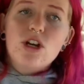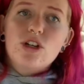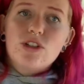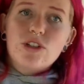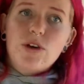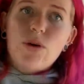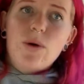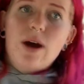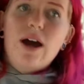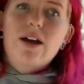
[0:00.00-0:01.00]

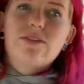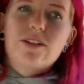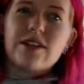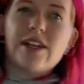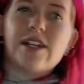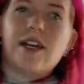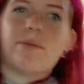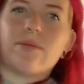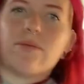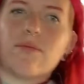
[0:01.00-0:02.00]
So I've decided
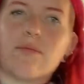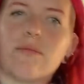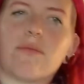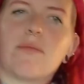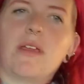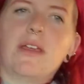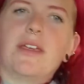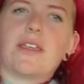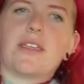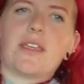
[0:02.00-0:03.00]

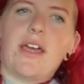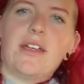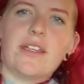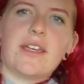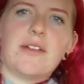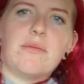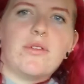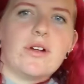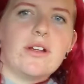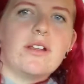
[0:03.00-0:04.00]
I'm kind of gonna
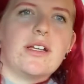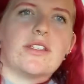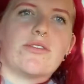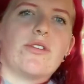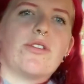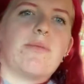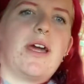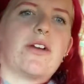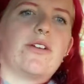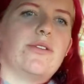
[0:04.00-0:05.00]
more or less throw the
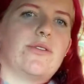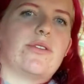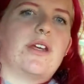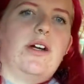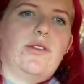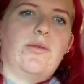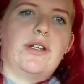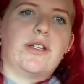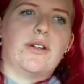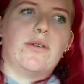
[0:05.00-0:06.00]
macros out the
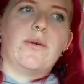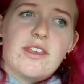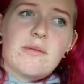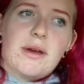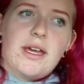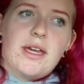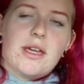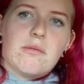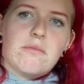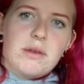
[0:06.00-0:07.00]
window. I think
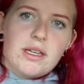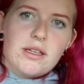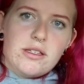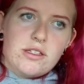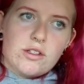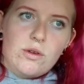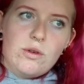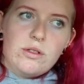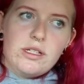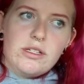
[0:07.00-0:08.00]
my biggest
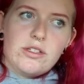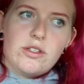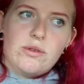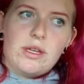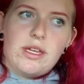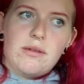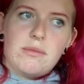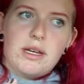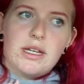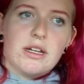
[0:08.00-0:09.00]
goal is to hit
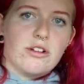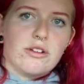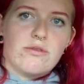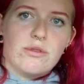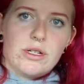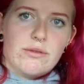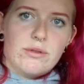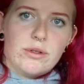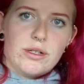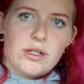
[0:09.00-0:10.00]
my
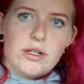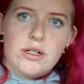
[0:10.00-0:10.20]
144